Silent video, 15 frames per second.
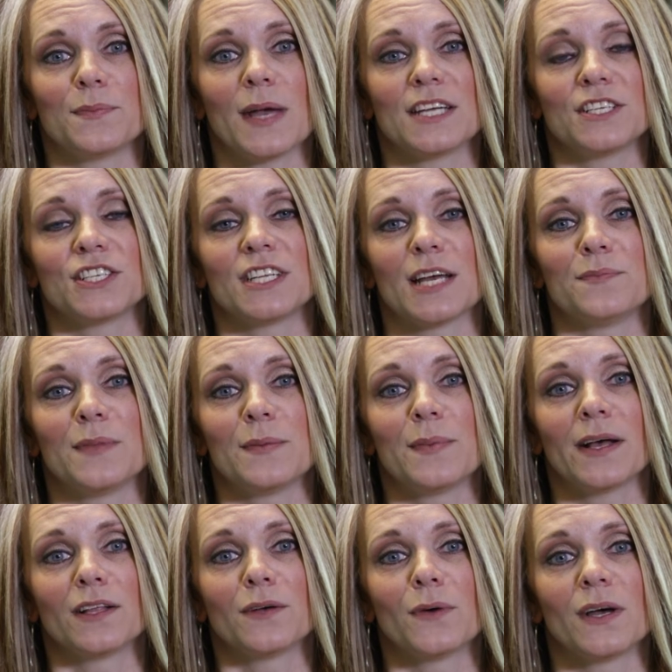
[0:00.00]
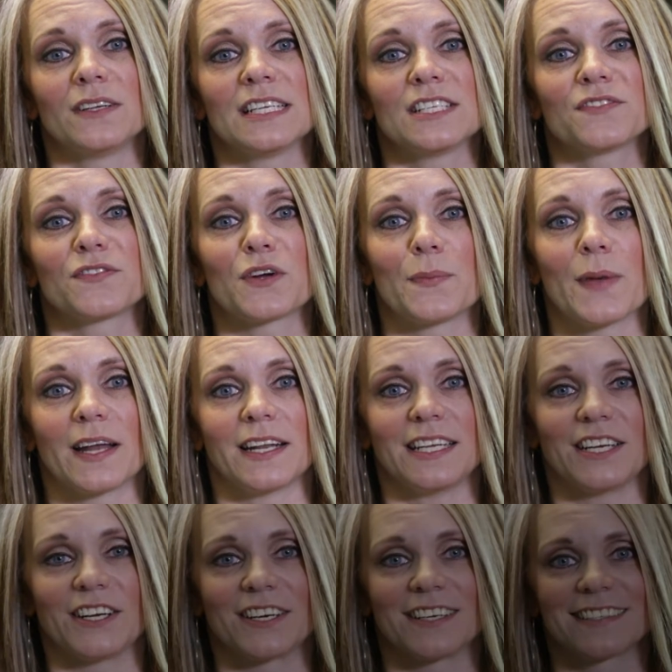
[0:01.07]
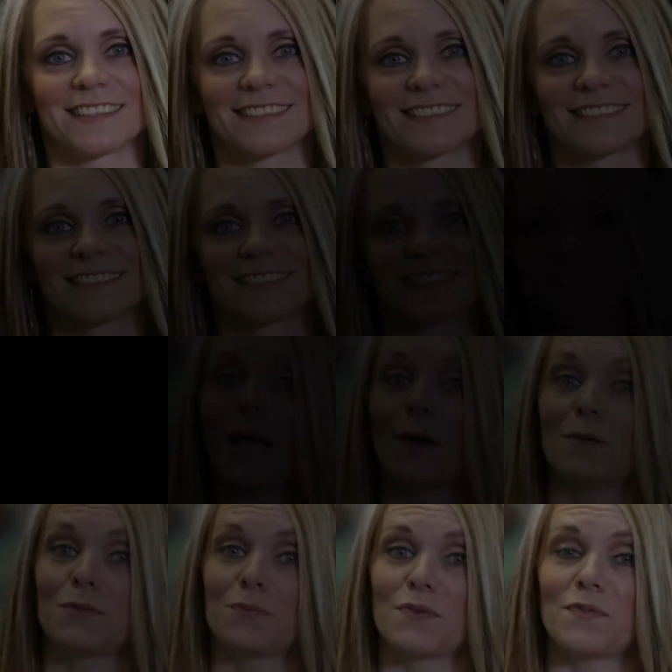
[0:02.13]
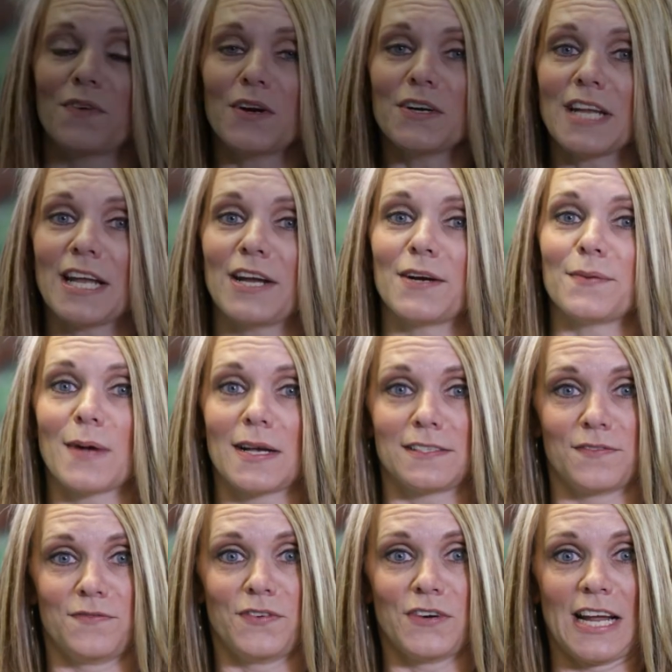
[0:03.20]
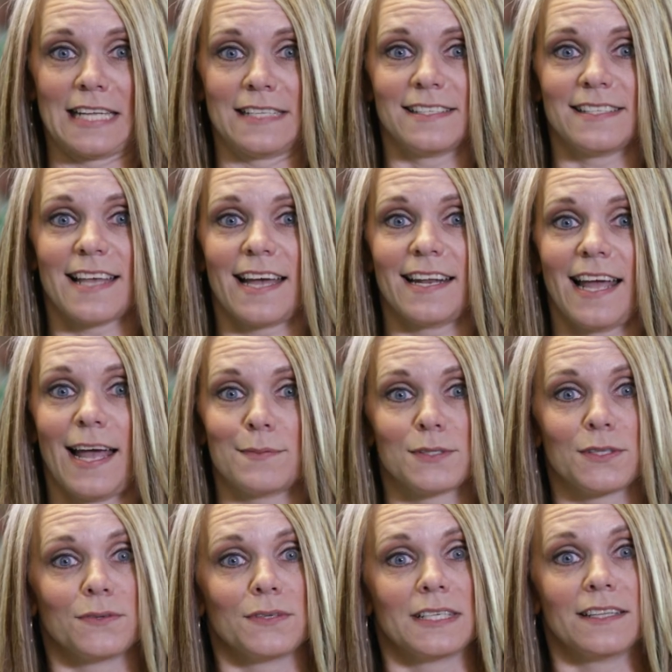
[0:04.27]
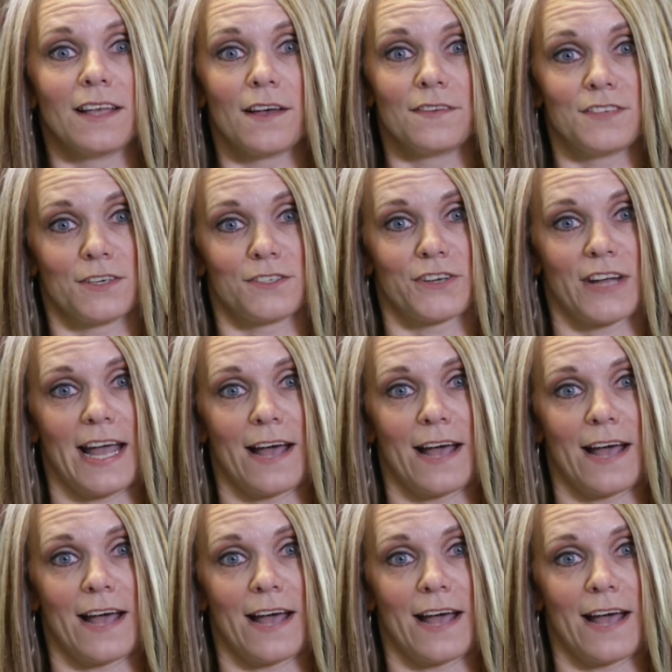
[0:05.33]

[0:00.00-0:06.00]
a patient at MiBella Wellness for about a year. I was referred here by some friends that absolutely love Dr.